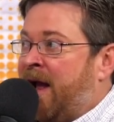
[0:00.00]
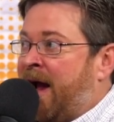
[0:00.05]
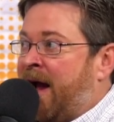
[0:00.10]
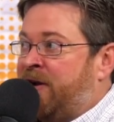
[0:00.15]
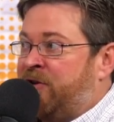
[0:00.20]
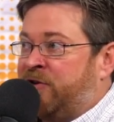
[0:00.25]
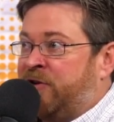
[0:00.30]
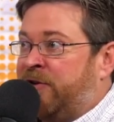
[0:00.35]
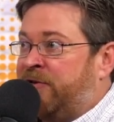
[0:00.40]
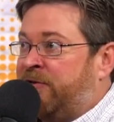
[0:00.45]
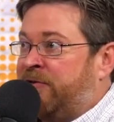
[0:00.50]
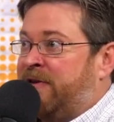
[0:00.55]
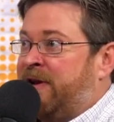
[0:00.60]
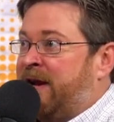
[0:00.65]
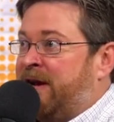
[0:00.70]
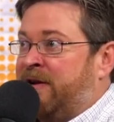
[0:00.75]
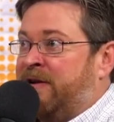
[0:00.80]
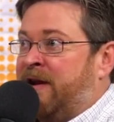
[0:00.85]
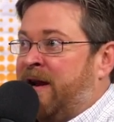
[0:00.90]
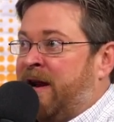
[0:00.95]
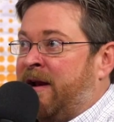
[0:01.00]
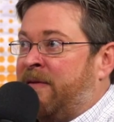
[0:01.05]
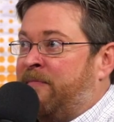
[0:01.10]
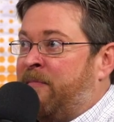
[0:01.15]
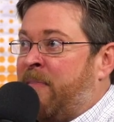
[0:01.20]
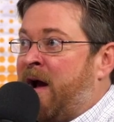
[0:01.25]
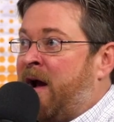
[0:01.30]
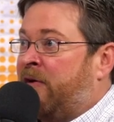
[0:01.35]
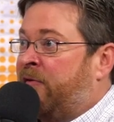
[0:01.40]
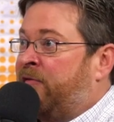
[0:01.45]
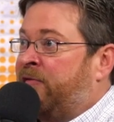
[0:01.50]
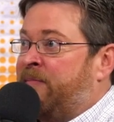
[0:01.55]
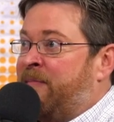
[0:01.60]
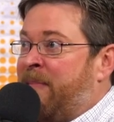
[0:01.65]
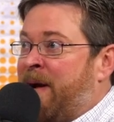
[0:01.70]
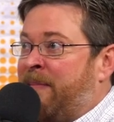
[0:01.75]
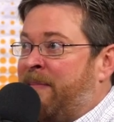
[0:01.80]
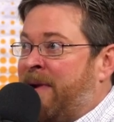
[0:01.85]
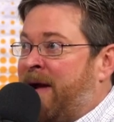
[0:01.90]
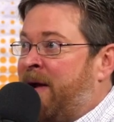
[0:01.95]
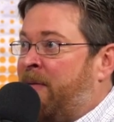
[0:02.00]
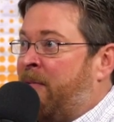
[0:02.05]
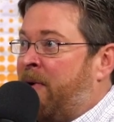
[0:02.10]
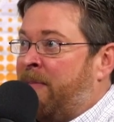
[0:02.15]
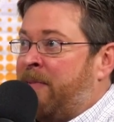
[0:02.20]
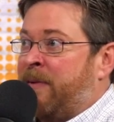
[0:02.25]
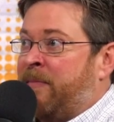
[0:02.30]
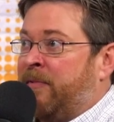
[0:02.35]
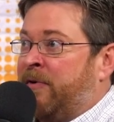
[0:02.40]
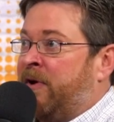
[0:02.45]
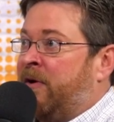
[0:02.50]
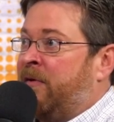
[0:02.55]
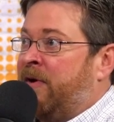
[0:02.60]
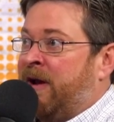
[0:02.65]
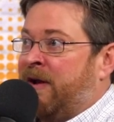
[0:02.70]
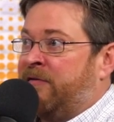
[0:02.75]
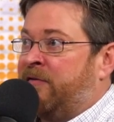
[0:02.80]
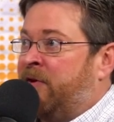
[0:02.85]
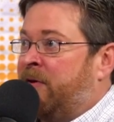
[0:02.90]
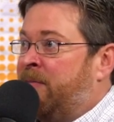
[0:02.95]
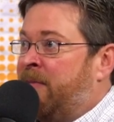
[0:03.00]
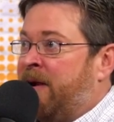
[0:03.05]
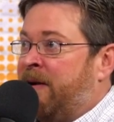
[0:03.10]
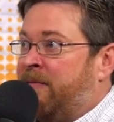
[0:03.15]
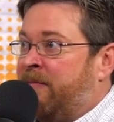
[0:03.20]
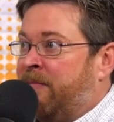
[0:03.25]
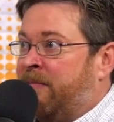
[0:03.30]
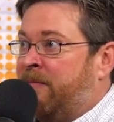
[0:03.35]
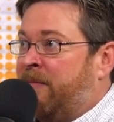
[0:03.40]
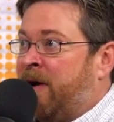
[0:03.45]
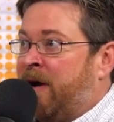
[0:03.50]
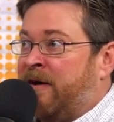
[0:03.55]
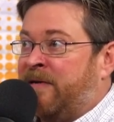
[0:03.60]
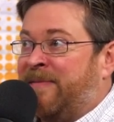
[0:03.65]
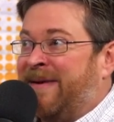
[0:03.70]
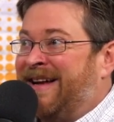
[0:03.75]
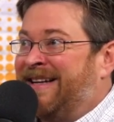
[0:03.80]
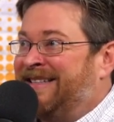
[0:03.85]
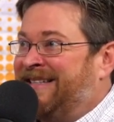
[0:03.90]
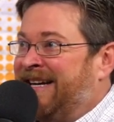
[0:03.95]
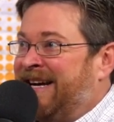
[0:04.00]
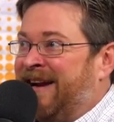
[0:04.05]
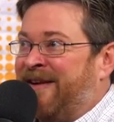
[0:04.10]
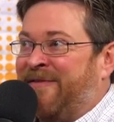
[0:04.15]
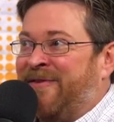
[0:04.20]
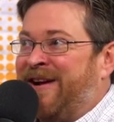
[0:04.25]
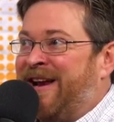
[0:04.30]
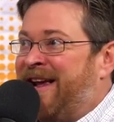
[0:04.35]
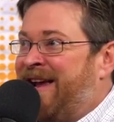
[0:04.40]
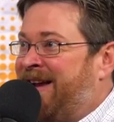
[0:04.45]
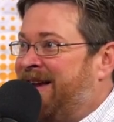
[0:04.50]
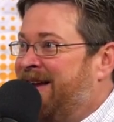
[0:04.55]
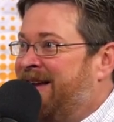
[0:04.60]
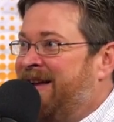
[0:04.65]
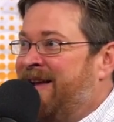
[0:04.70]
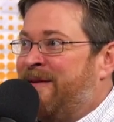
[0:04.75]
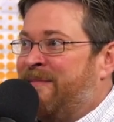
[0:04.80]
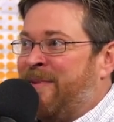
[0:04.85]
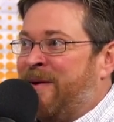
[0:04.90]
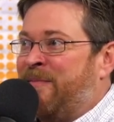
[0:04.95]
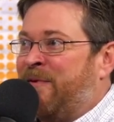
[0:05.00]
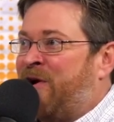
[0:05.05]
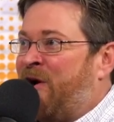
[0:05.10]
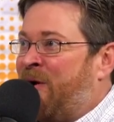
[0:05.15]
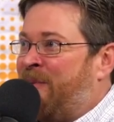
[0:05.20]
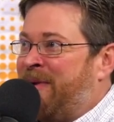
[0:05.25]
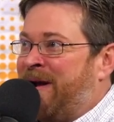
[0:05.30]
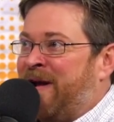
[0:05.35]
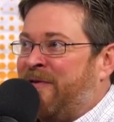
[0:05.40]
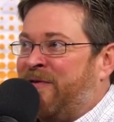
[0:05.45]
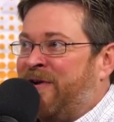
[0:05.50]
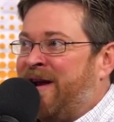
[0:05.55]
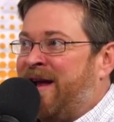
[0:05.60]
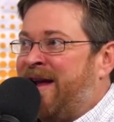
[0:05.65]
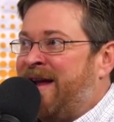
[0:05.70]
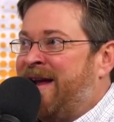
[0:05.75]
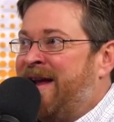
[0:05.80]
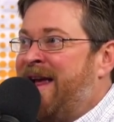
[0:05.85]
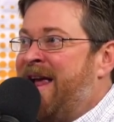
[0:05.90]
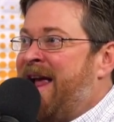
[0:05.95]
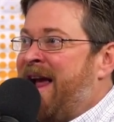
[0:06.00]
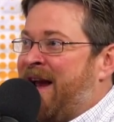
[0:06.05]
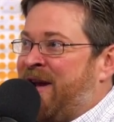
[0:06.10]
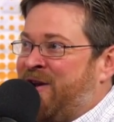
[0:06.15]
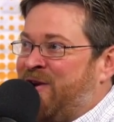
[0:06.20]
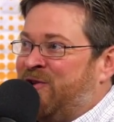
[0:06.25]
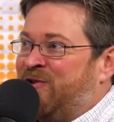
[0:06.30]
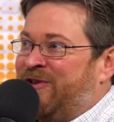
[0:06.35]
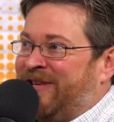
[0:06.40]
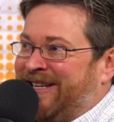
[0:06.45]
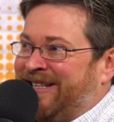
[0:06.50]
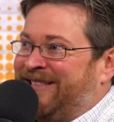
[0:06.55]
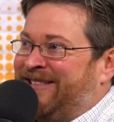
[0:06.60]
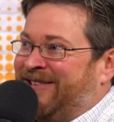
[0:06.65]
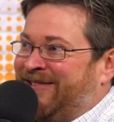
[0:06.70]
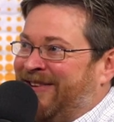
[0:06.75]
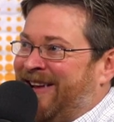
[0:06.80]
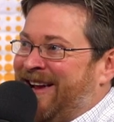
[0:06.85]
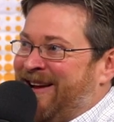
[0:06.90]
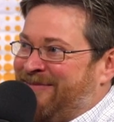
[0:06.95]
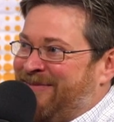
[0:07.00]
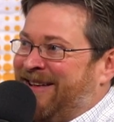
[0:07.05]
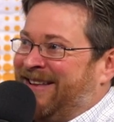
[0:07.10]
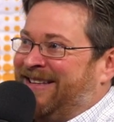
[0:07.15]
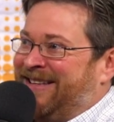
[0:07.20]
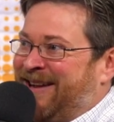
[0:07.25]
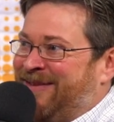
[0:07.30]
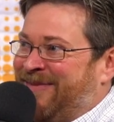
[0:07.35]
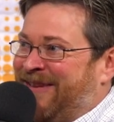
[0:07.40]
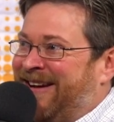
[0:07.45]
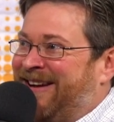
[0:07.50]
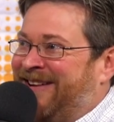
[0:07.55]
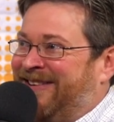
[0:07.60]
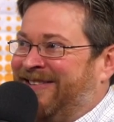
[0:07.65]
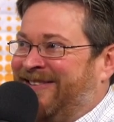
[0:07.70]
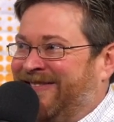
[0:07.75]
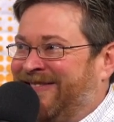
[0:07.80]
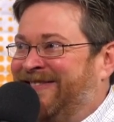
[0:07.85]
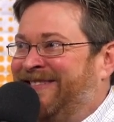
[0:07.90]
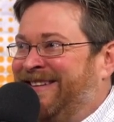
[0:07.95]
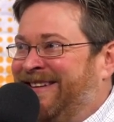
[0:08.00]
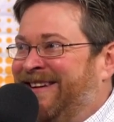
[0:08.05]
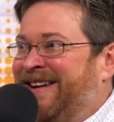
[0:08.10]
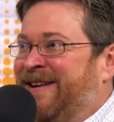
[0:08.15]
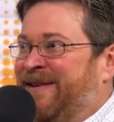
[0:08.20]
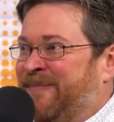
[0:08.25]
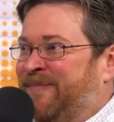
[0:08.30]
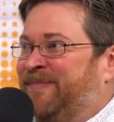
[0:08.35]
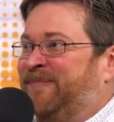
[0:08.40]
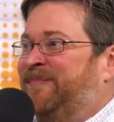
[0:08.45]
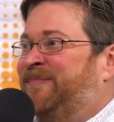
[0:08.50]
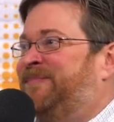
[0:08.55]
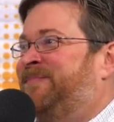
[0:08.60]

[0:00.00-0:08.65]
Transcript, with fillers: I just, it boggles my mind why people don't have termite bonds, but I see it every day. People call me every day, and usually it's too late by the time they call. That's right.